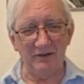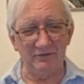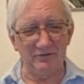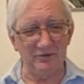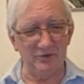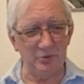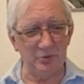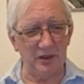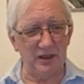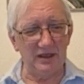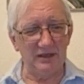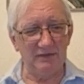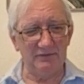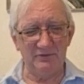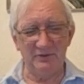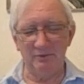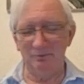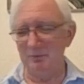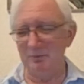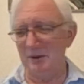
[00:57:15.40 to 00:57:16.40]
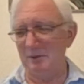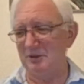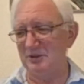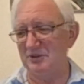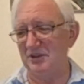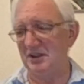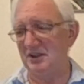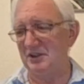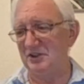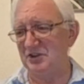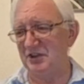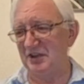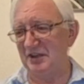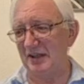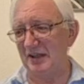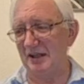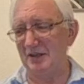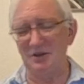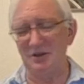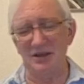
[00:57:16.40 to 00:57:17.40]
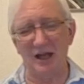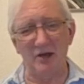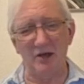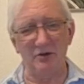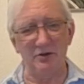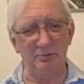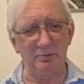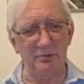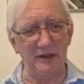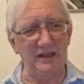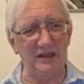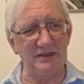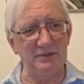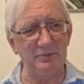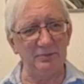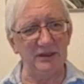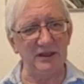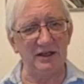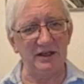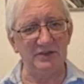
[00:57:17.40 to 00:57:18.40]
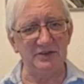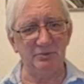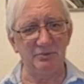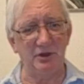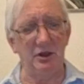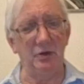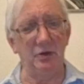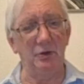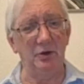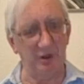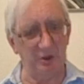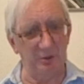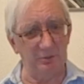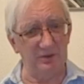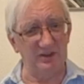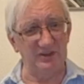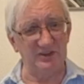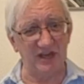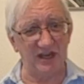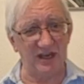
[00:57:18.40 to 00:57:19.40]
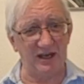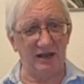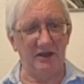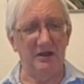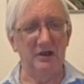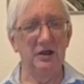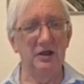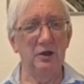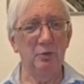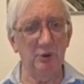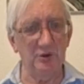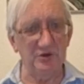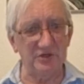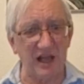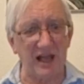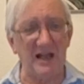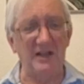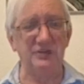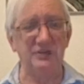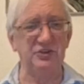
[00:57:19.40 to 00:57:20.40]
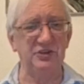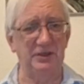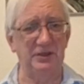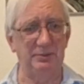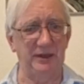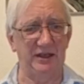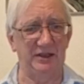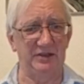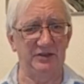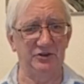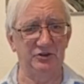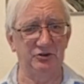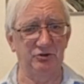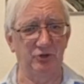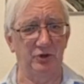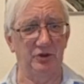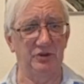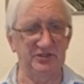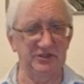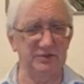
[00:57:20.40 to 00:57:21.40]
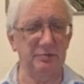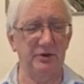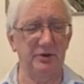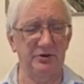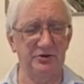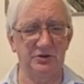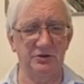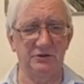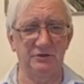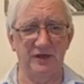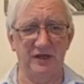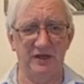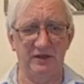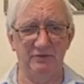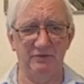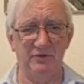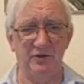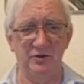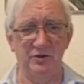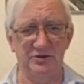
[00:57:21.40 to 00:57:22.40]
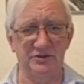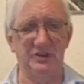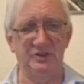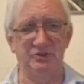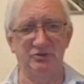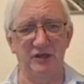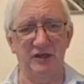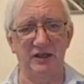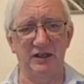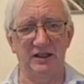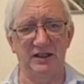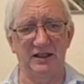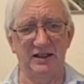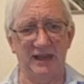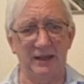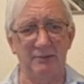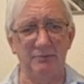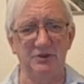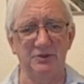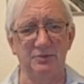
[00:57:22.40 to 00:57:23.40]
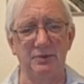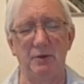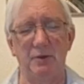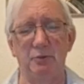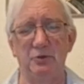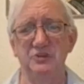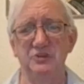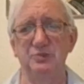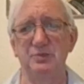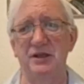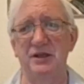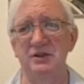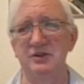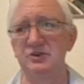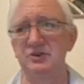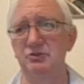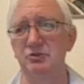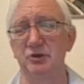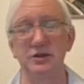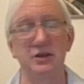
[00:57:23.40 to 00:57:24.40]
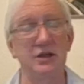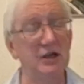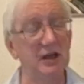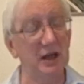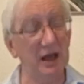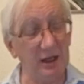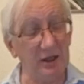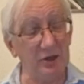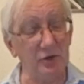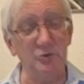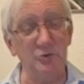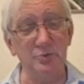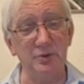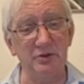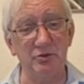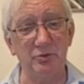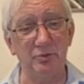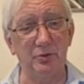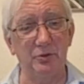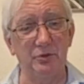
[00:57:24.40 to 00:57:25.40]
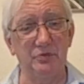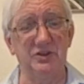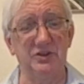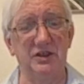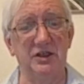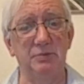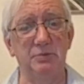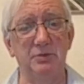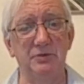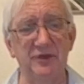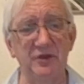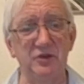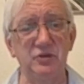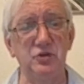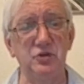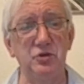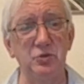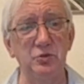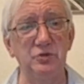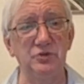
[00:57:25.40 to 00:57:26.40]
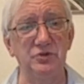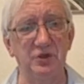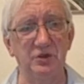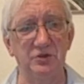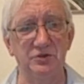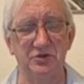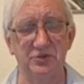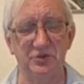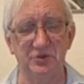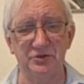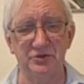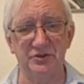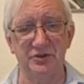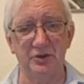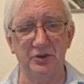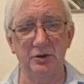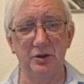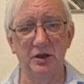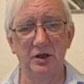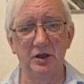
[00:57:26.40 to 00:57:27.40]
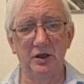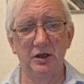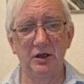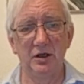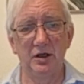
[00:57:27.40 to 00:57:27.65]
I flew here, the BBC and CNN could get on a plane and be here tomorrow and could be seeing what's actually being destroyed, as opposed to the false Israeli claims about what's being destroyed, and could be reporting it, but they choose not to do so.